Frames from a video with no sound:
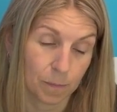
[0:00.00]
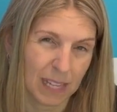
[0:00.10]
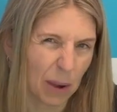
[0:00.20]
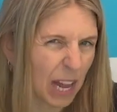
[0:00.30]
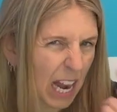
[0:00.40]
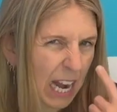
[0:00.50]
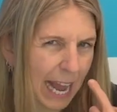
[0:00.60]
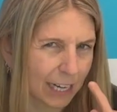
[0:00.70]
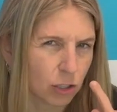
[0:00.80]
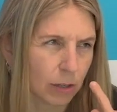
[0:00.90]
Now,
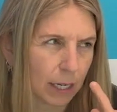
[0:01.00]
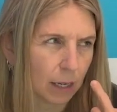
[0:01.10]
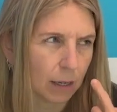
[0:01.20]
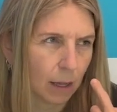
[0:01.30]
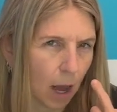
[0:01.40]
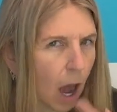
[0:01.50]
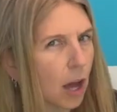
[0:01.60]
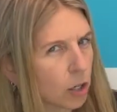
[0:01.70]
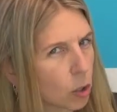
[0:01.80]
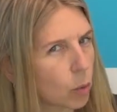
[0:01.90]
electric,
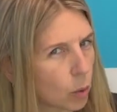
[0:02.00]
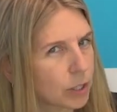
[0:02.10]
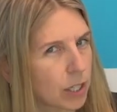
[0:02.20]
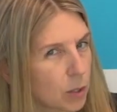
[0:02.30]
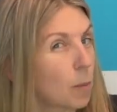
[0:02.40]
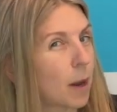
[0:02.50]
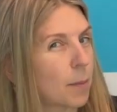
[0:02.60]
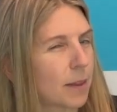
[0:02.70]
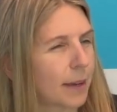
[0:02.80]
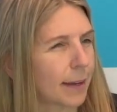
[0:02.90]
underwater you might
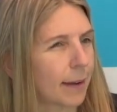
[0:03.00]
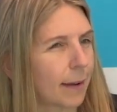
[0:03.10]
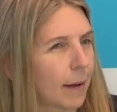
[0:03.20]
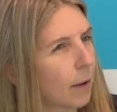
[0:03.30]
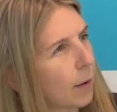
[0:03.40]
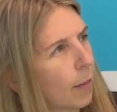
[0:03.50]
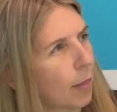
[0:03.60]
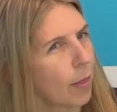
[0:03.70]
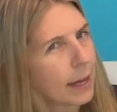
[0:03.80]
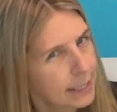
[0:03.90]
be thinking,
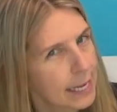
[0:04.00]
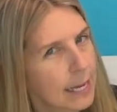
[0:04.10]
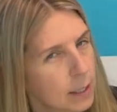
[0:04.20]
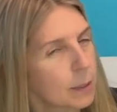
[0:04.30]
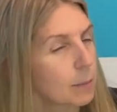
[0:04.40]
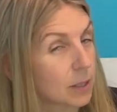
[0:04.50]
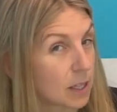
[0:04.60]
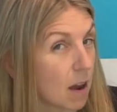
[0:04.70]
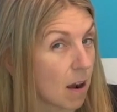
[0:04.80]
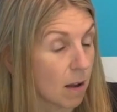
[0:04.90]
well, that sounds a bit
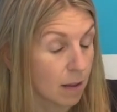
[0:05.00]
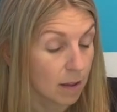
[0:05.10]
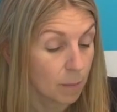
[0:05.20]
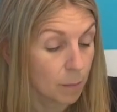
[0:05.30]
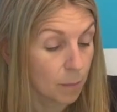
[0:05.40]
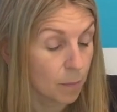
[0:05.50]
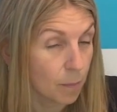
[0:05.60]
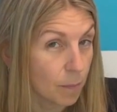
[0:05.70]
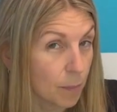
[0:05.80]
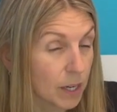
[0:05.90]
bizarre.
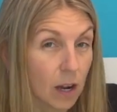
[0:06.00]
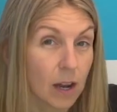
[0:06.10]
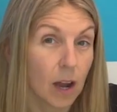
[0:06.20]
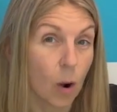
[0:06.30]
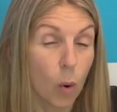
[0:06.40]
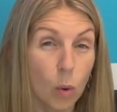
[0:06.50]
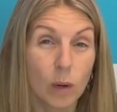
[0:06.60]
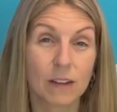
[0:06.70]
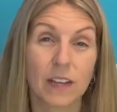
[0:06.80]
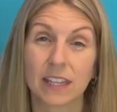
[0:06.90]
But all
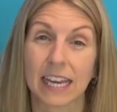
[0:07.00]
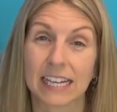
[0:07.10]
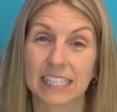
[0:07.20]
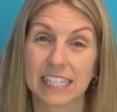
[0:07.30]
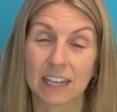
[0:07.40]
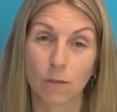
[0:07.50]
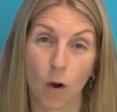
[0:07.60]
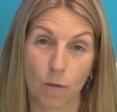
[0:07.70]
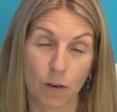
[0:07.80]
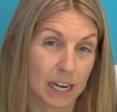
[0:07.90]
living things give
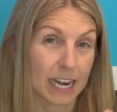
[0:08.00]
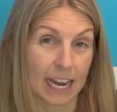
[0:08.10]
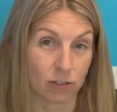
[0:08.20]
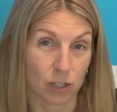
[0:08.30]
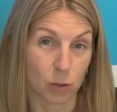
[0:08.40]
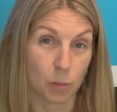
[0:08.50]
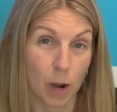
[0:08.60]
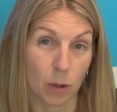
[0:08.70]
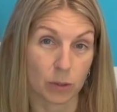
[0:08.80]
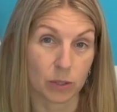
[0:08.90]
off an electrical
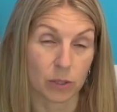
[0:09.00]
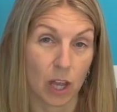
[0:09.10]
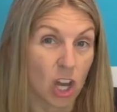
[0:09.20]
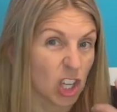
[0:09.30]
pulse.